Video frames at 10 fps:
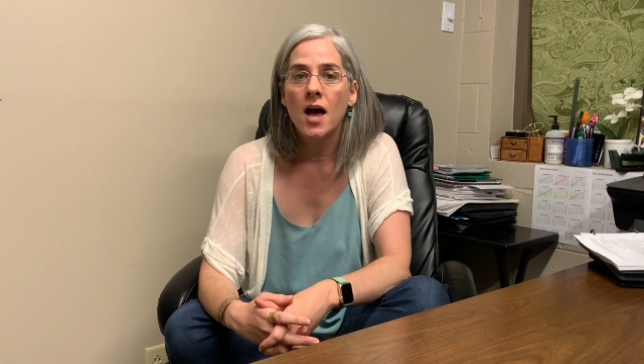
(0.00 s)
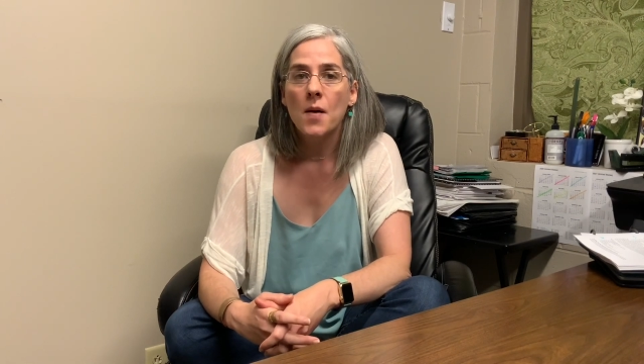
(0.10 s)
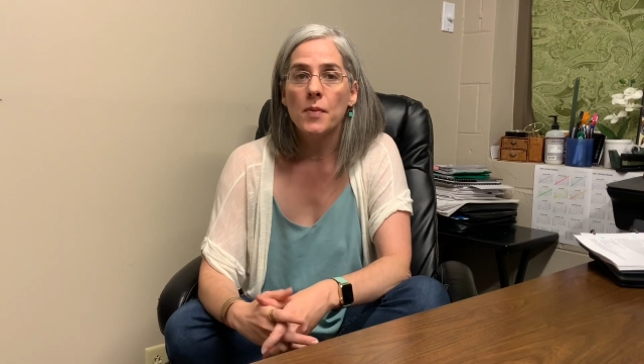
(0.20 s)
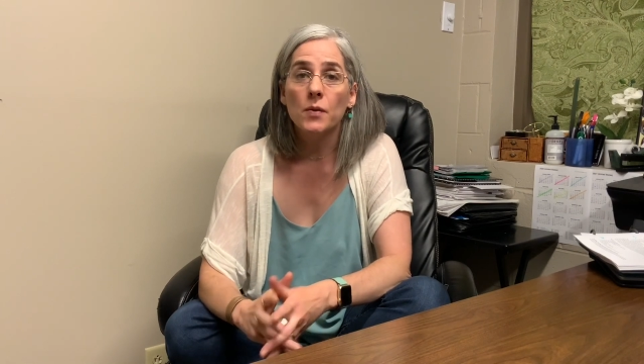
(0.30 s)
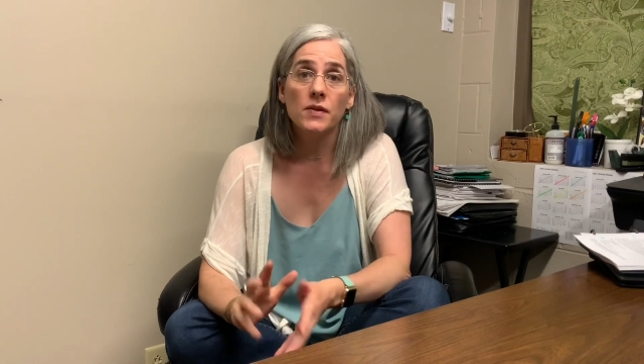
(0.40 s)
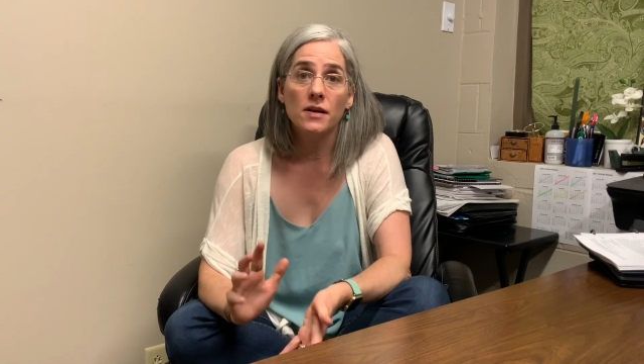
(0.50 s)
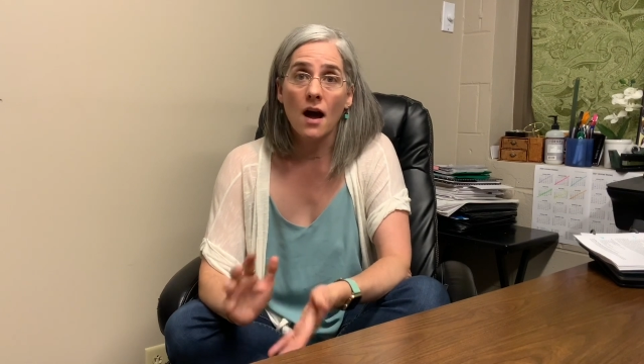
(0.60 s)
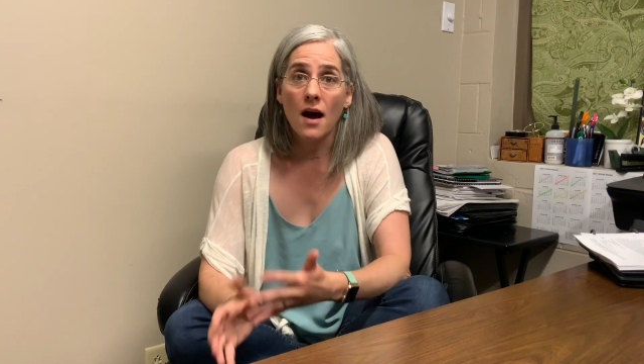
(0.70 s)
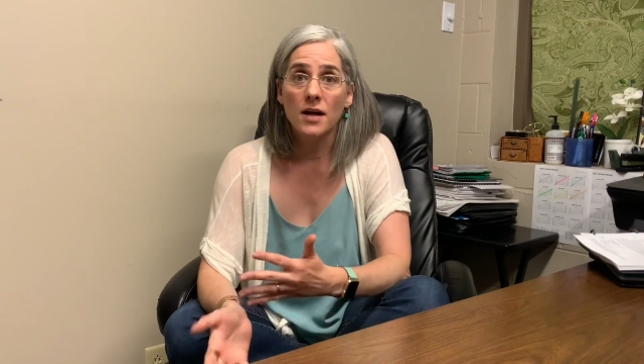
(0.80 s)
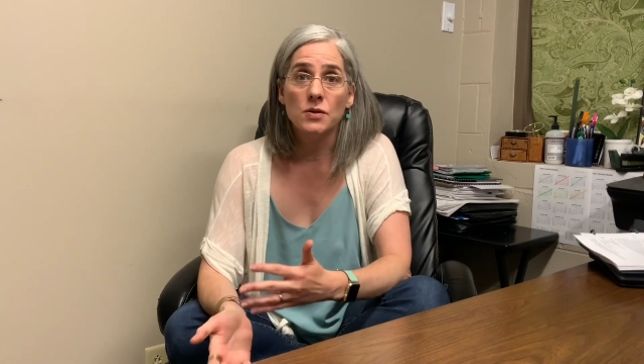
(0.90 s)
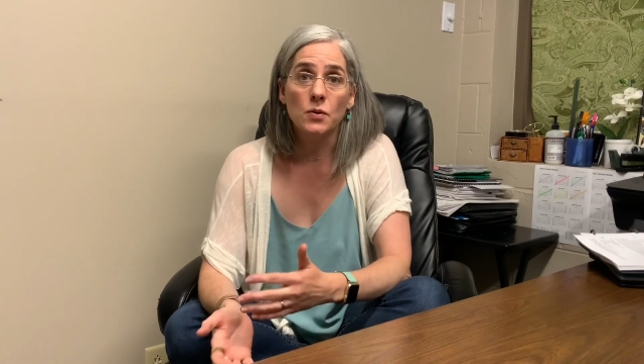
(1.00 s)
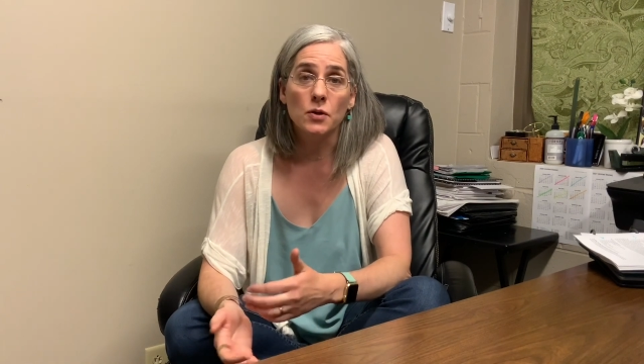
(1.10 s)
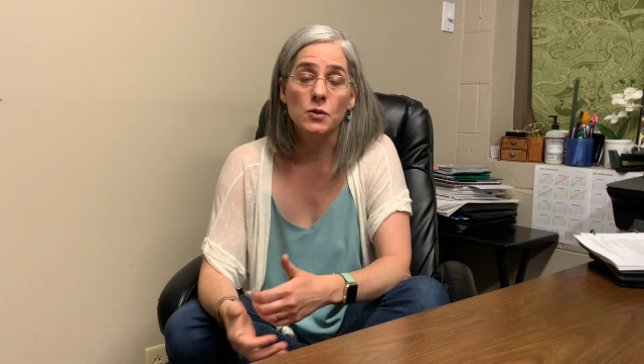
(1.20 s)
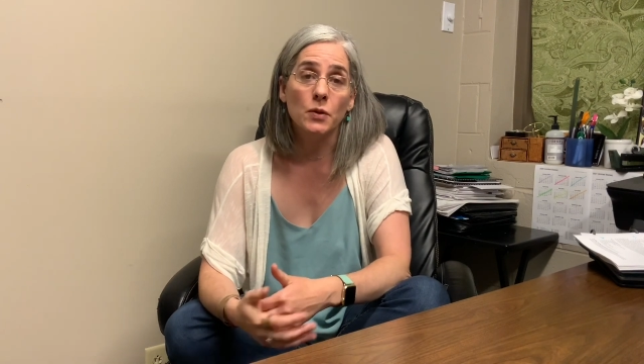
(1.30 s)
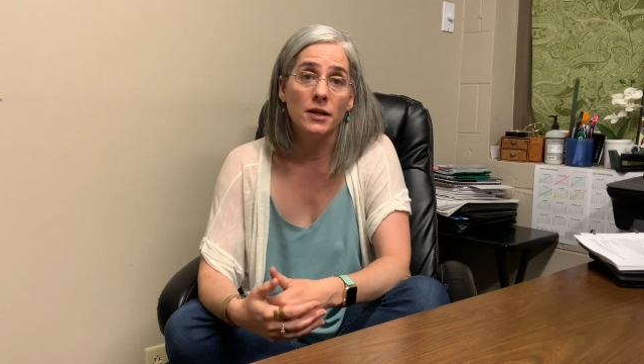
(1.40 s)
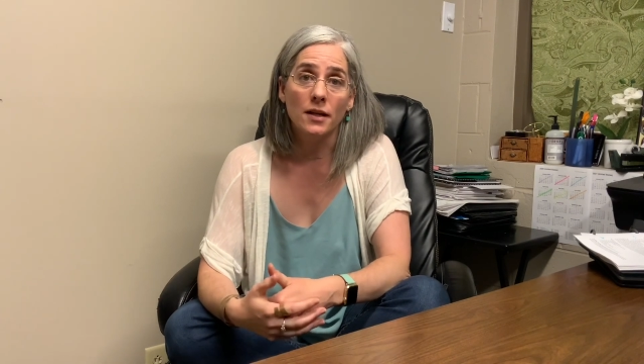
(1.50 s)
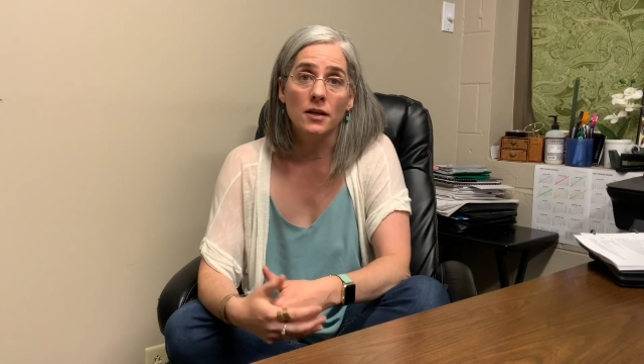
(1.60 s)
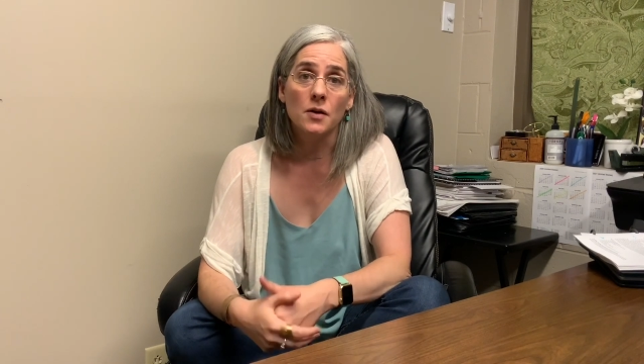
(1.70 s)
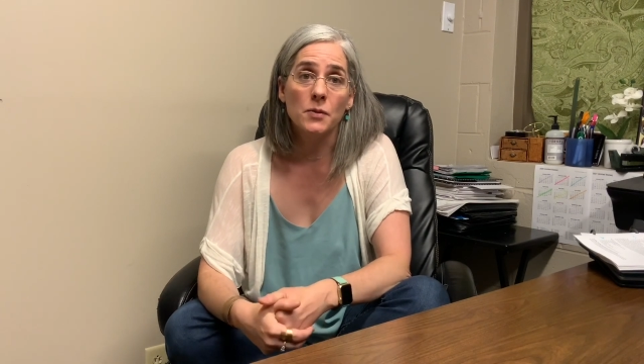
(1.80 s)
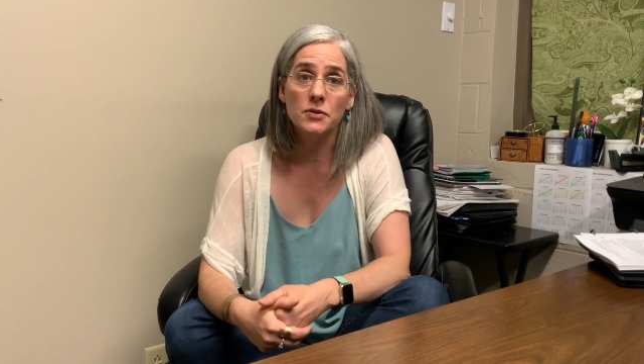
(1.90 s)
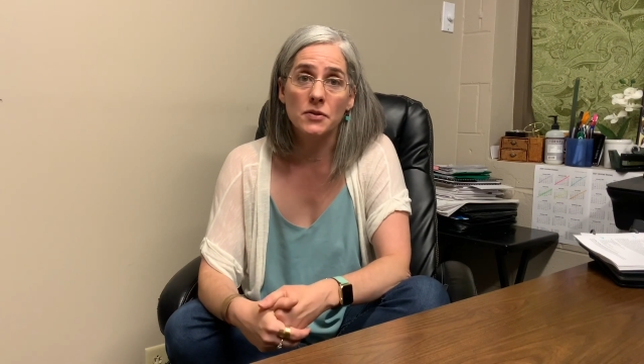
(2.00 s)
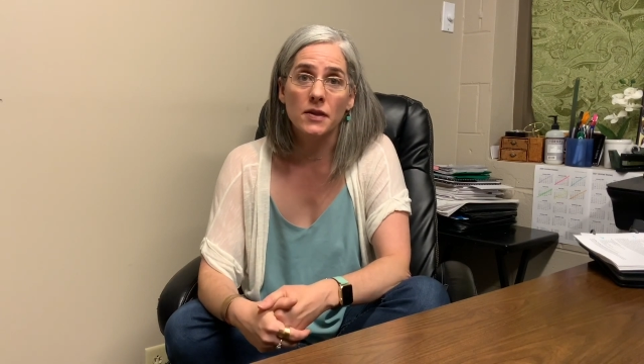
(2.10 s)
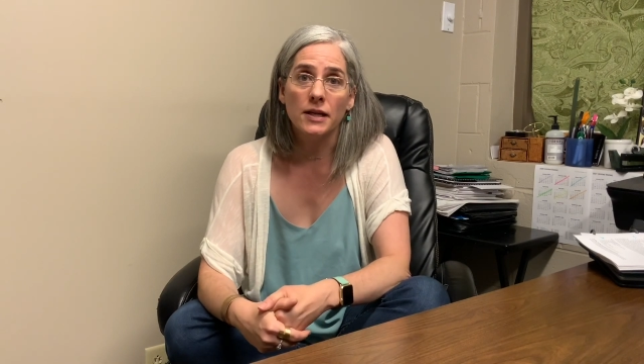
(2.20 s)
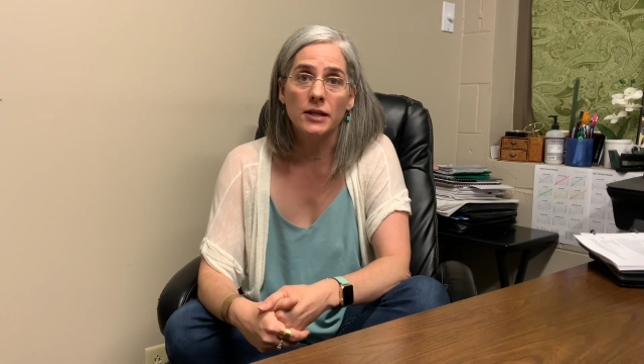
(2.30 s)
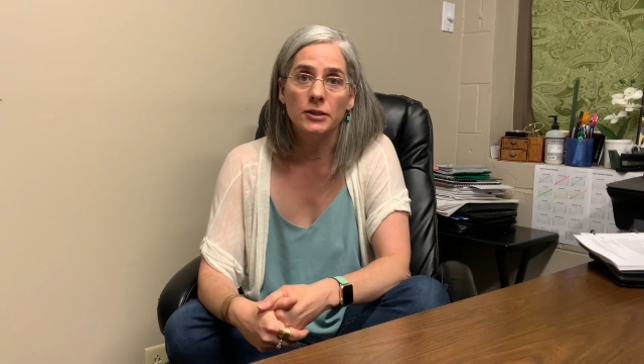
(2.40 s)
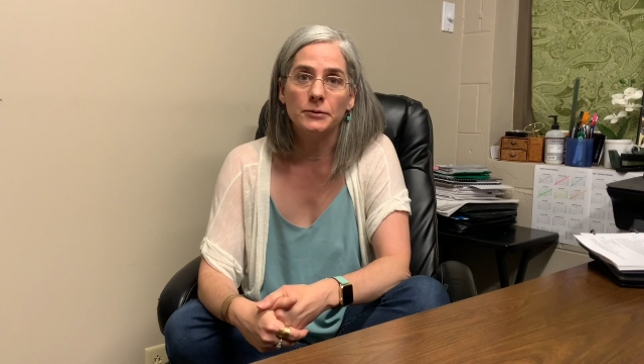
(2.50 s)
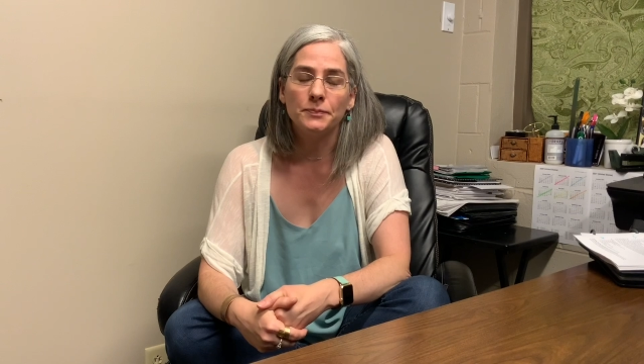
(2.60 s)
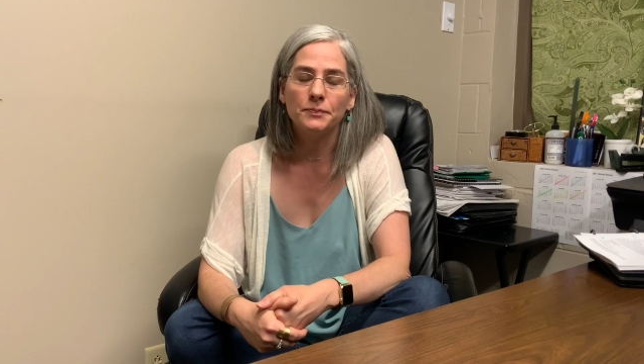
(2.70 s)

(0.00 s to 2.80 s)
but with an eye towards working in commercial theater.